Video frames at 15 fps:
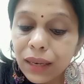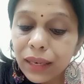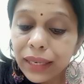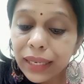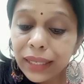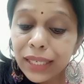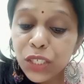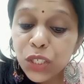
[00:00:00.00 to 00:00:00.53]

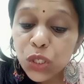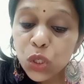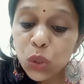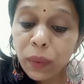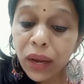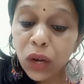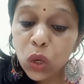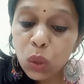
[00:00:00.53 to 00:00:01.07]
dentition,
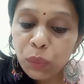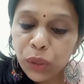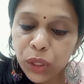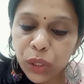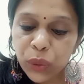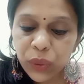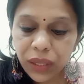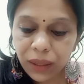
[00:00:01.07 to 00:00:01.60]
tobacco,
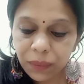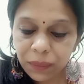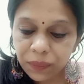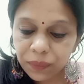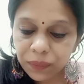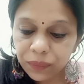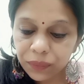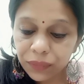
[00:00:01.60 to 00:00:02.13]
mercury.
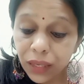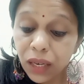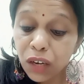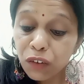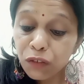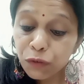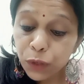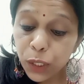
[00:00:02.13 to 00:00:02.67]

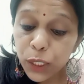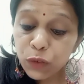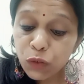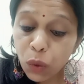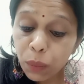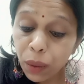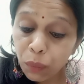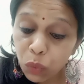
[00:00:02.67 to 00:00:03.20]
Words
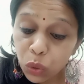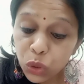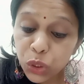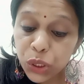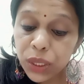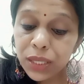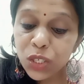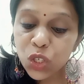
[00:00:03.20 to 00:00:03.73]
from
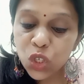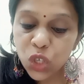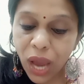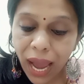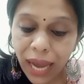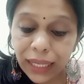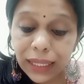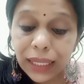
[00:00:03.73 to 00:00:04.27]
emotions:
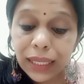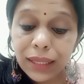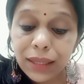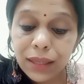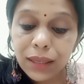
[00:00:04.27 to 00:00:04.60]
chagrin,